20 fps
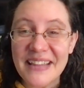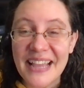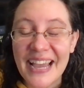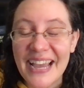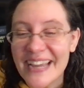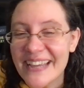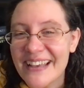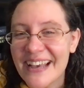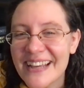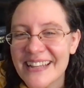
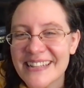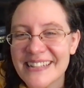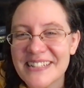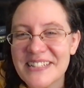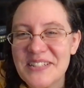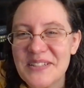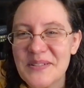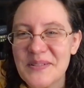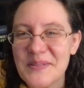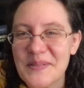I got
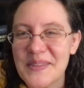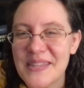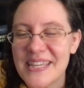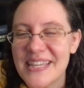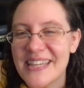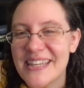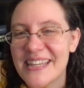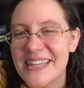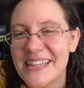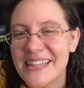into
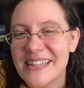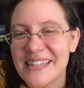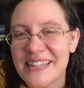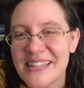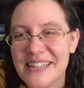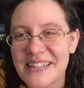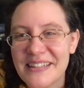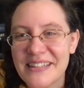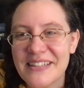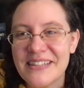the
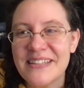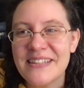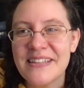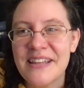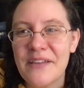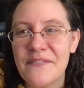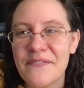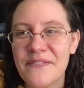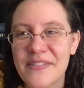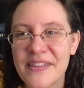
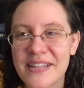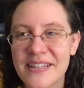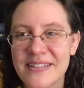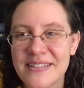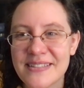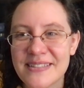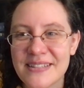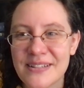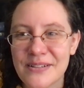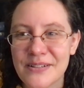Netflix
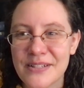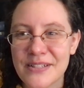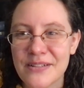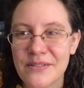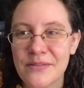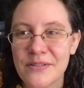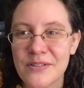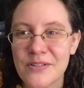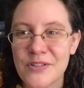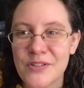series
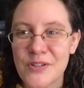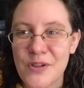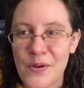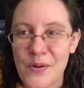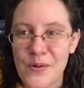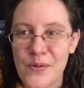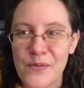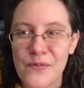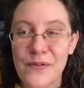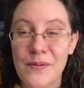
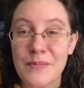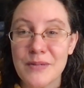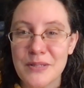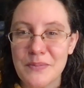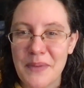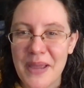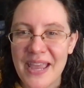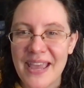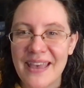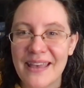show from
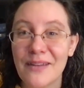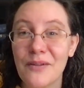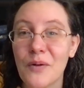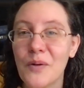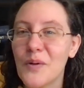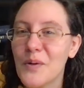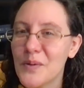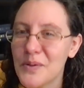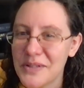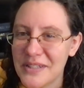Japan
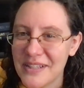old